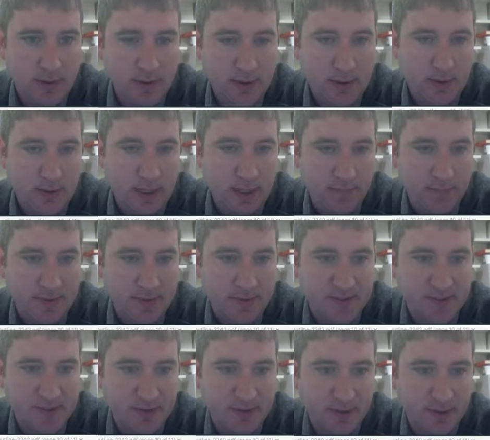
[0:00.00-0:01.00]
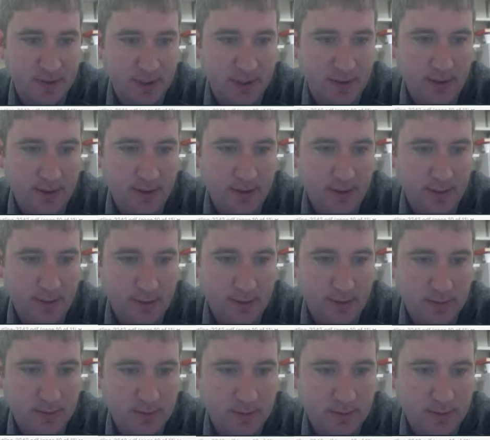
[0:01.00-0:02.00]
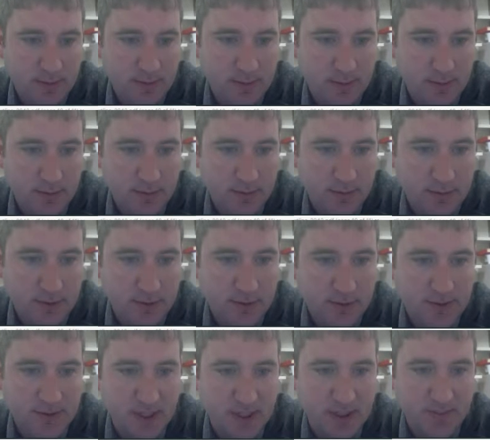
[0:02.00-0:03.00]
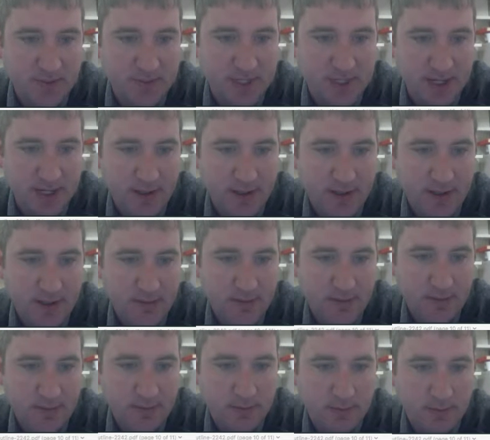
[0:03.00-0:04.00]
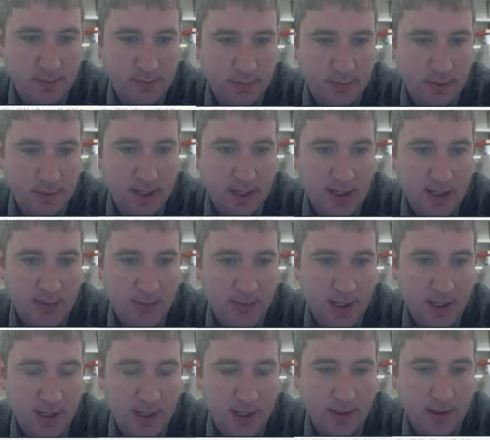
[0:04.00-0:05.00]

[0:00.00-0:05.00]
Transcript: keep this in green. So this comes down, blah, blah, blah.